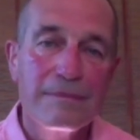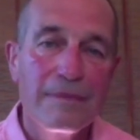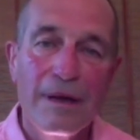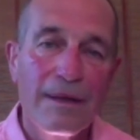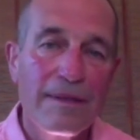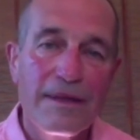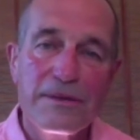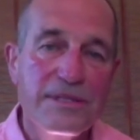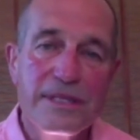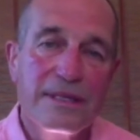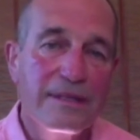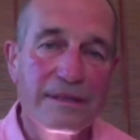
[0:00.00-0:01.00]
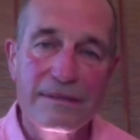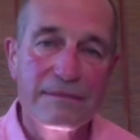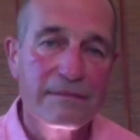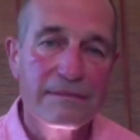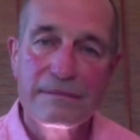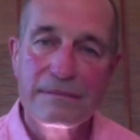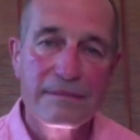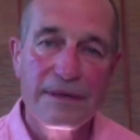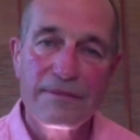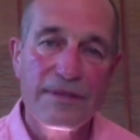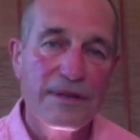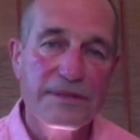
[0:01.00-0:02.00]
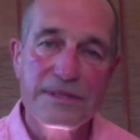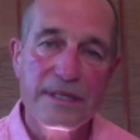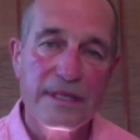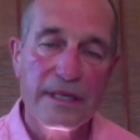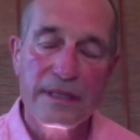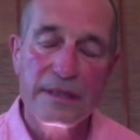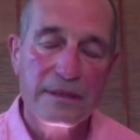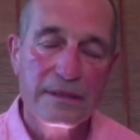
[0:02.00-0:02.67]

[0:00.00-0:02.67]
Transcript: on their seat if they're sitting